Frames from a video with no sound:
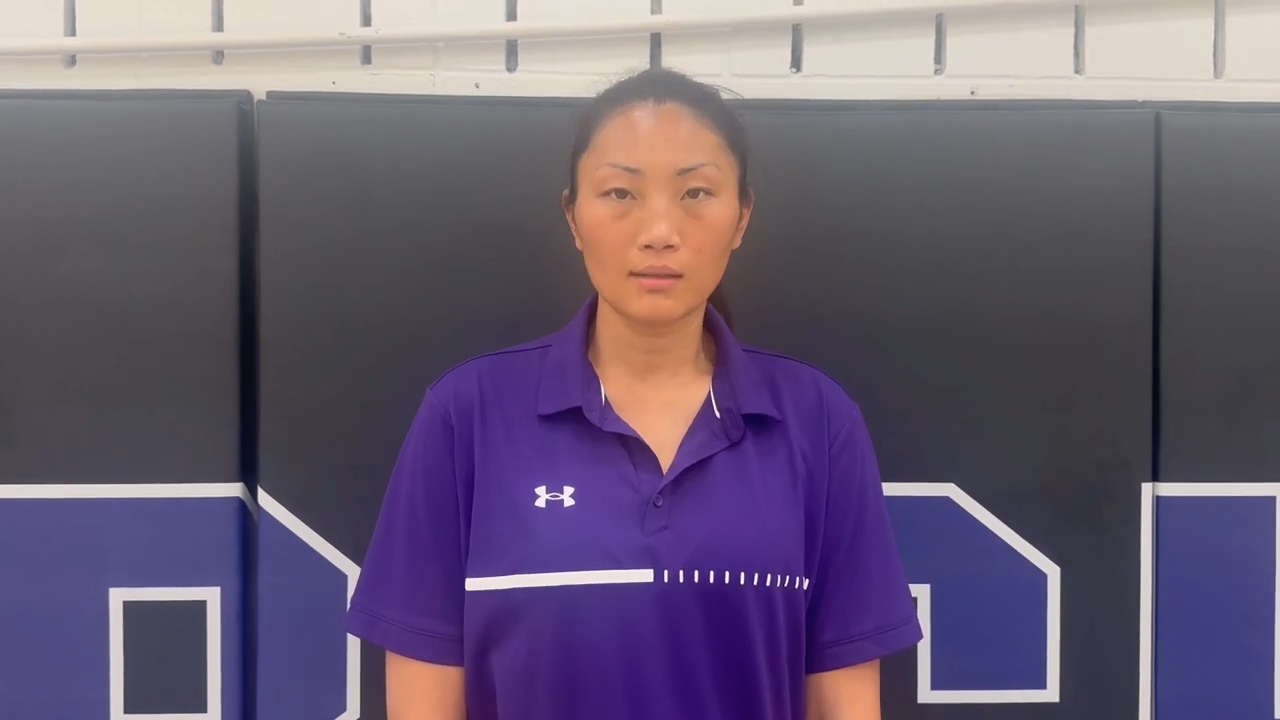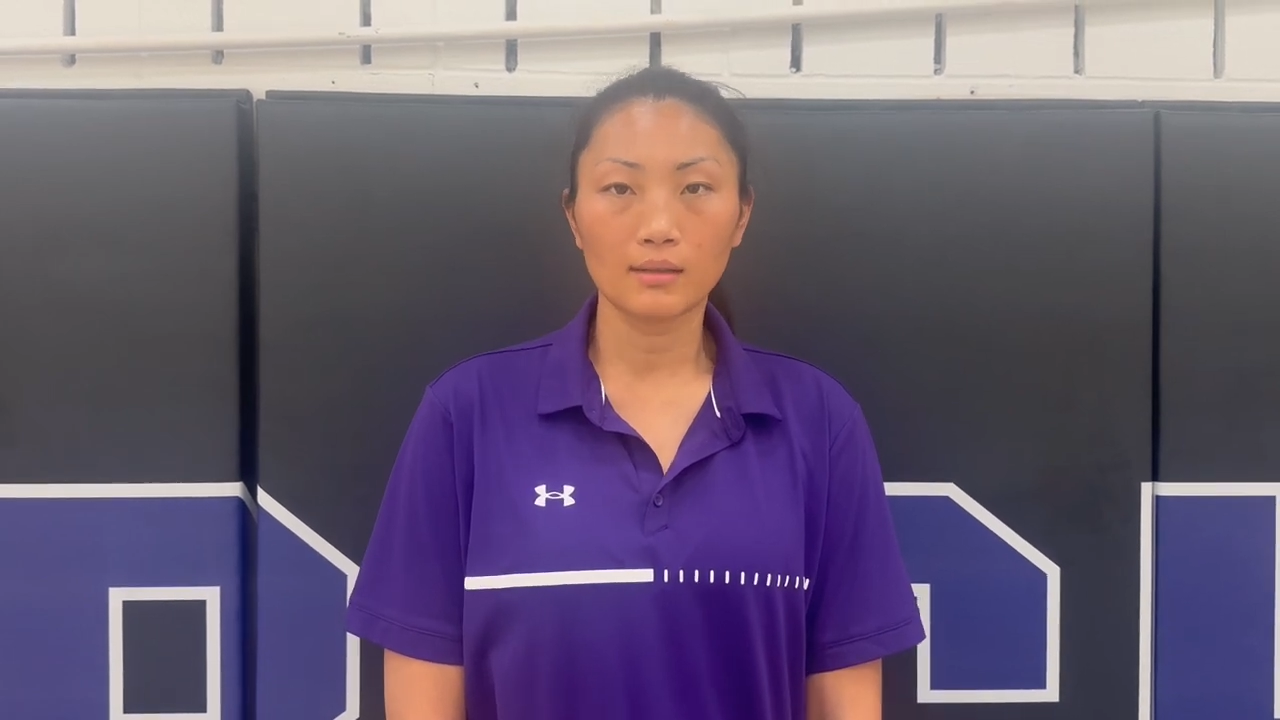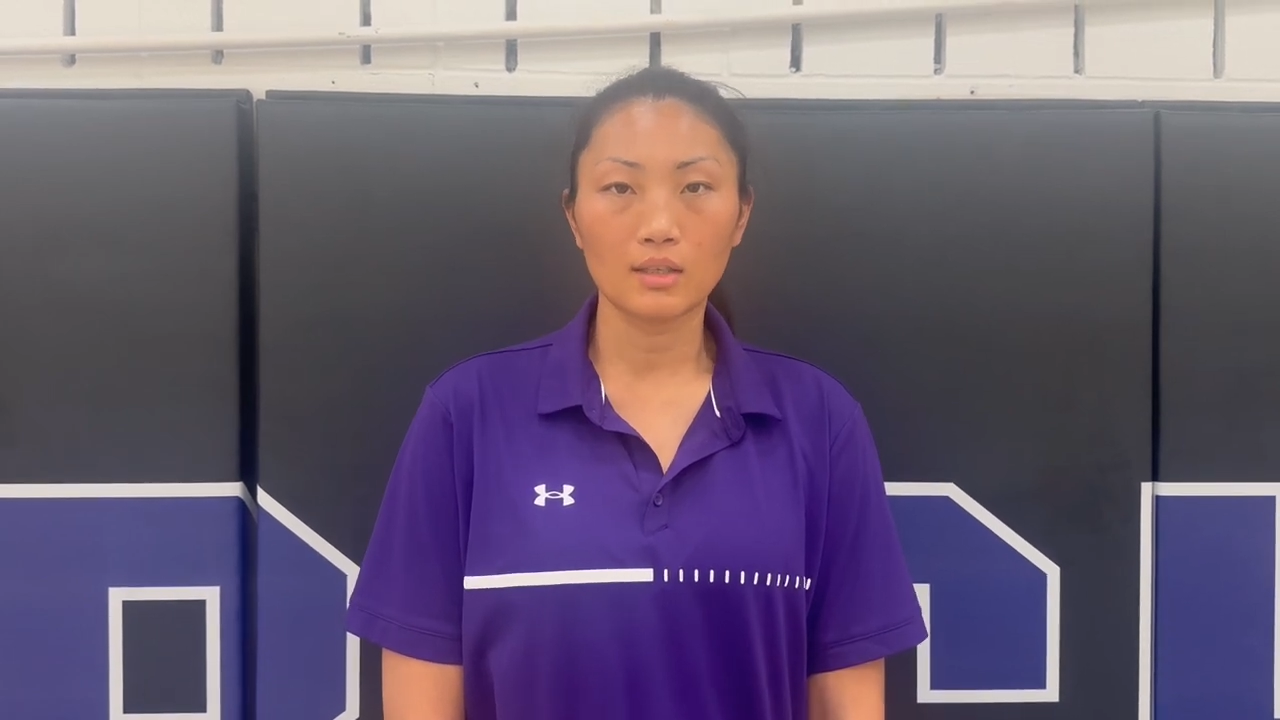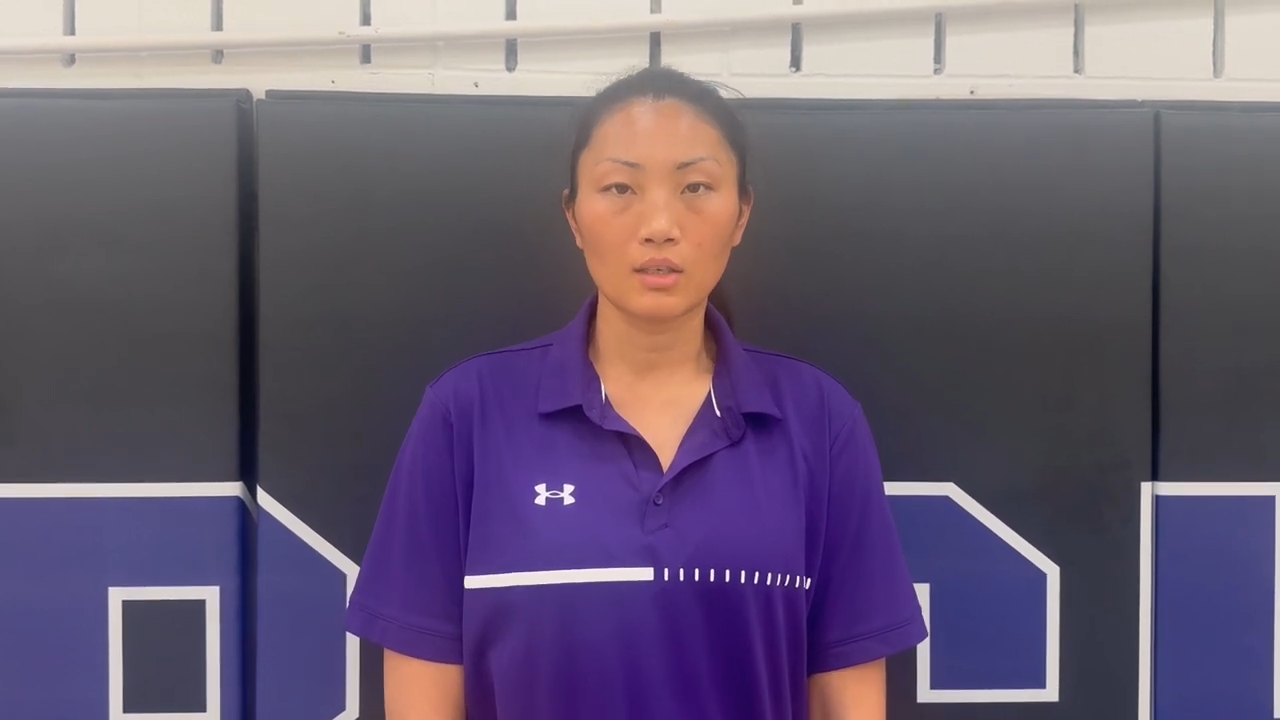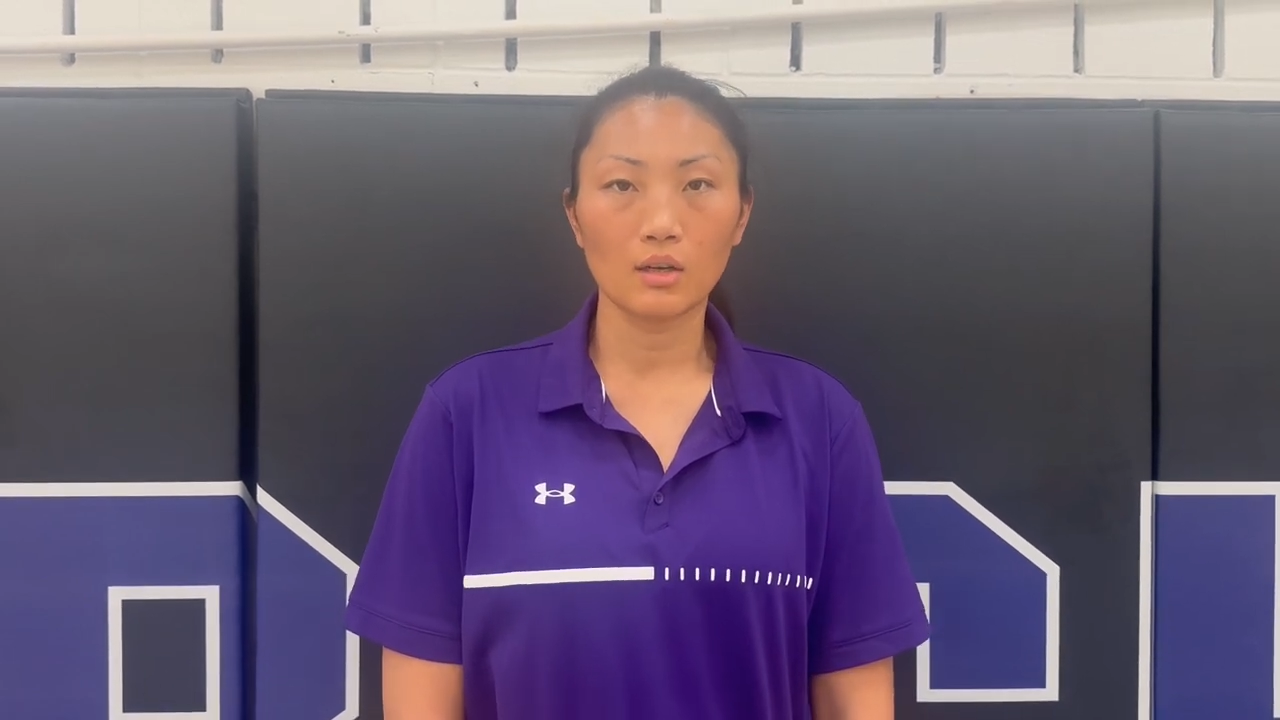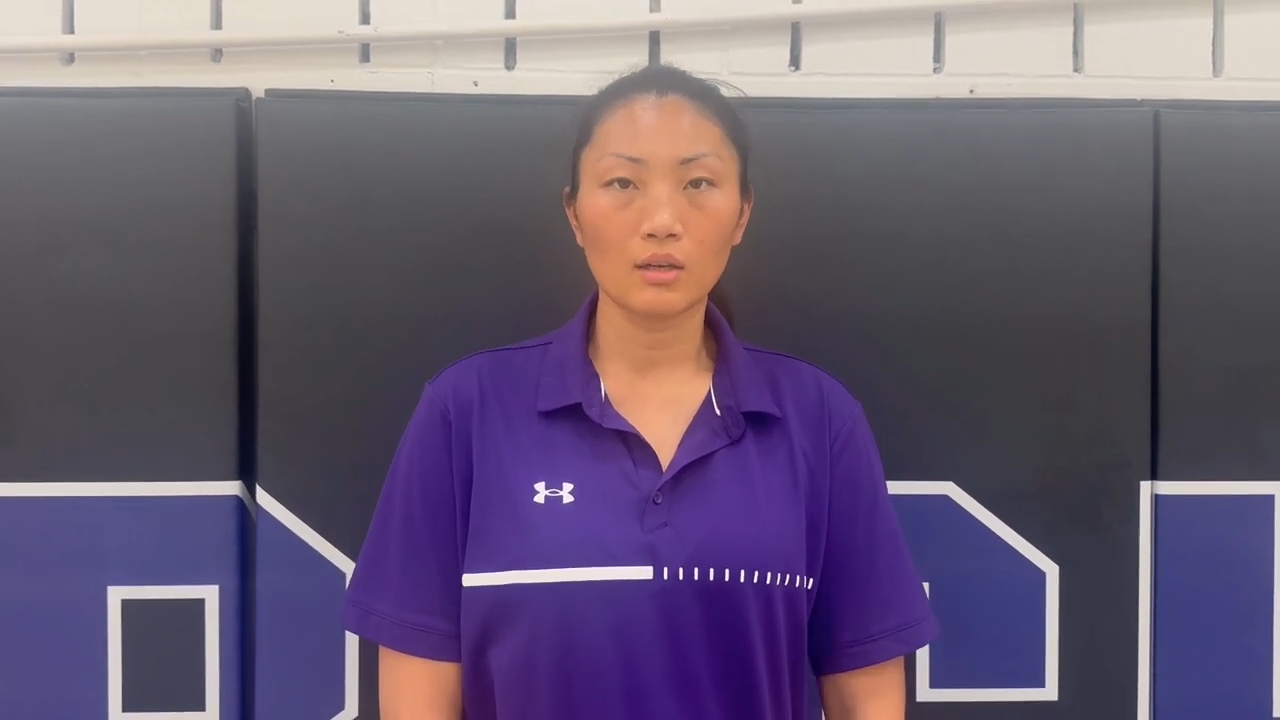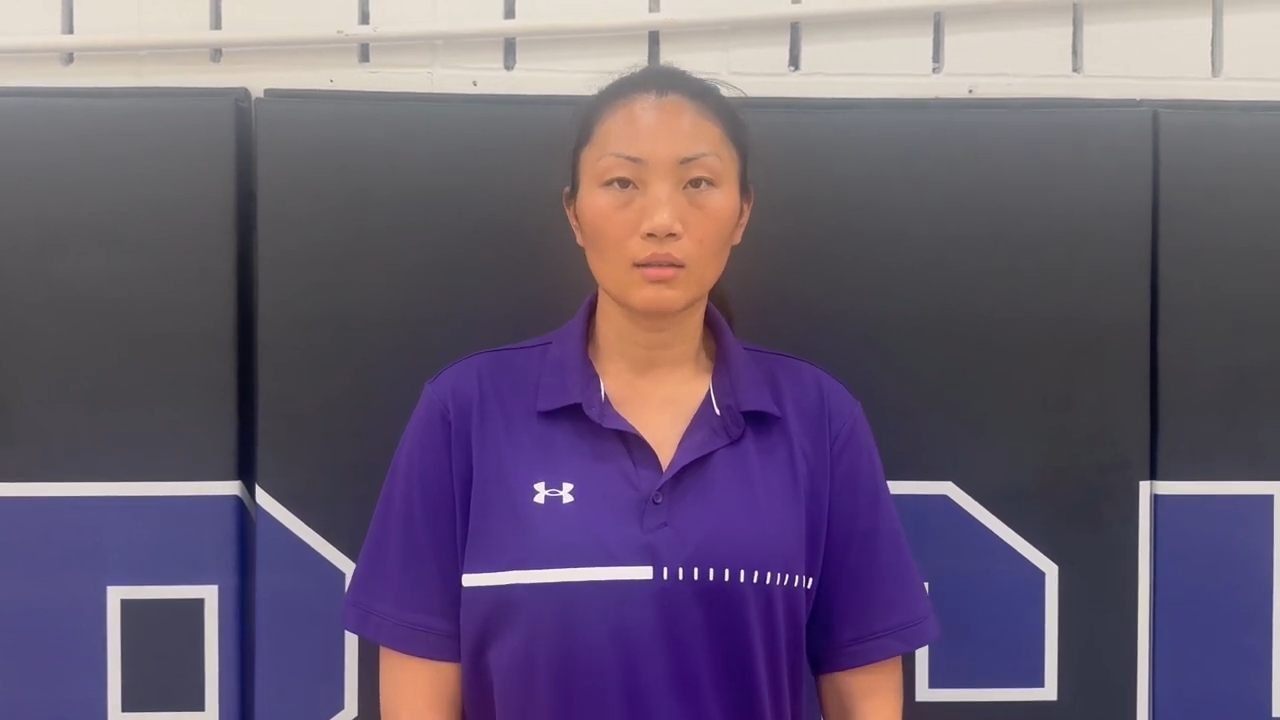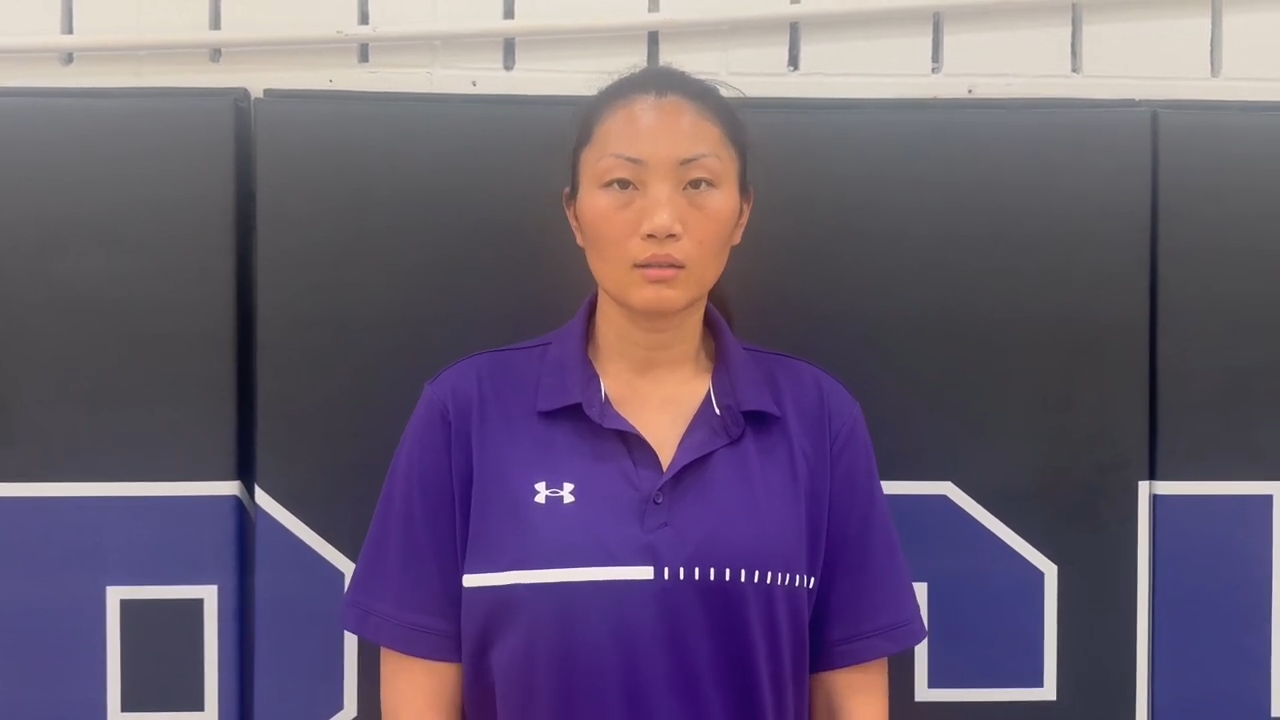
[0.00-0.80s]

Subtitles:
this year.